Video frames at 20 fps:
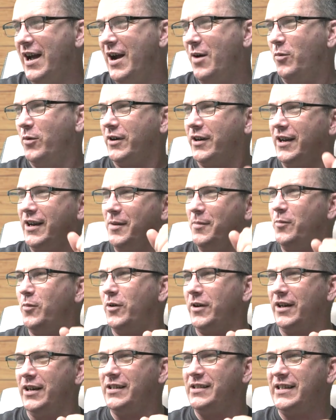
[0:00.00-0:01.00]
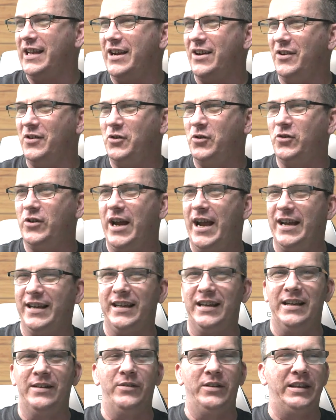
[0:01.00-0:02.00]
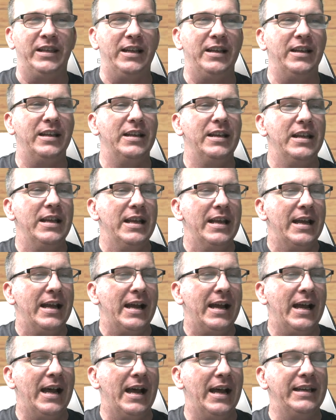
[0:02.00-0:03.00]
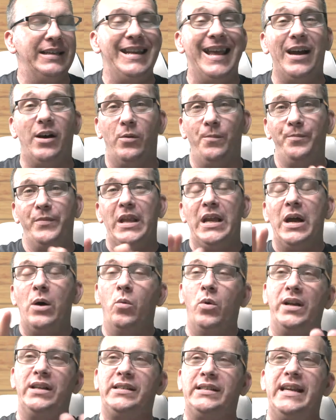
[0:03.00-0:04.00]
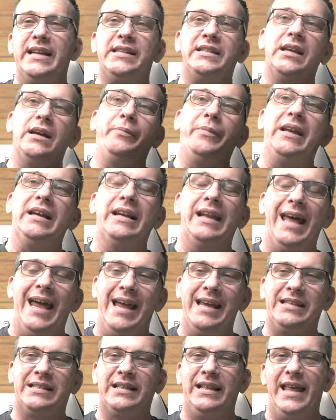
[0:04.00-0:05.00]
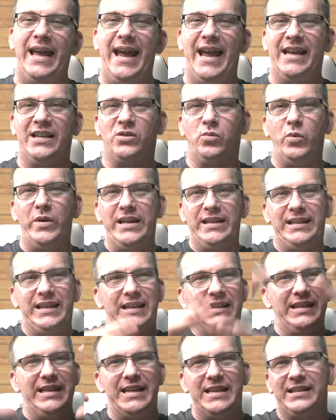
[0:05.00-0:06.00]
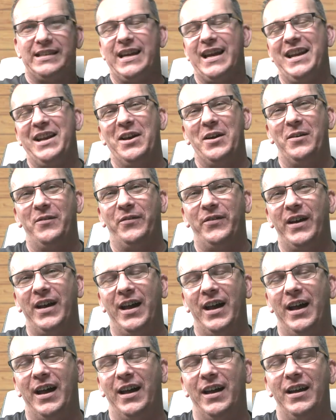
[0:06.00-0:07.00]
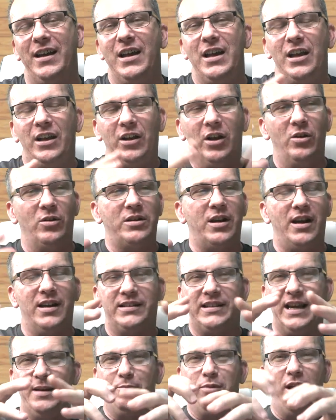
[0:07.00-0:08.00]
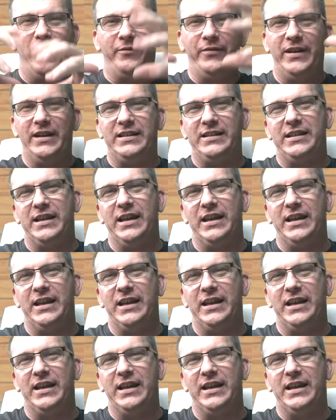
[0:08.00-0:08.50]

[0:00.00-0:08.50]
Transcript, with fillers: We're gonna stay on track and everything. Now, I want to say something. Last class, we did these kind of low-cost, high-profit